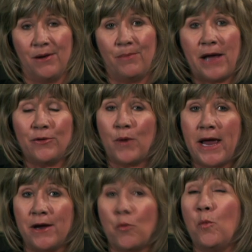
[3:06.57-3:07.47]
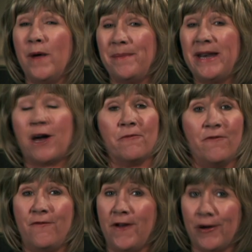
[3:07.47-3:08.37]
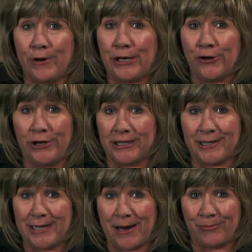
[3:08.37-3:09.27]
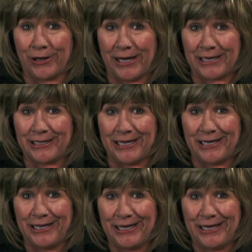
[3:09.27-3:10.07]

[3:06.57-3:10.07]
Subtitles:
By the way, women are very good at stamp collecting.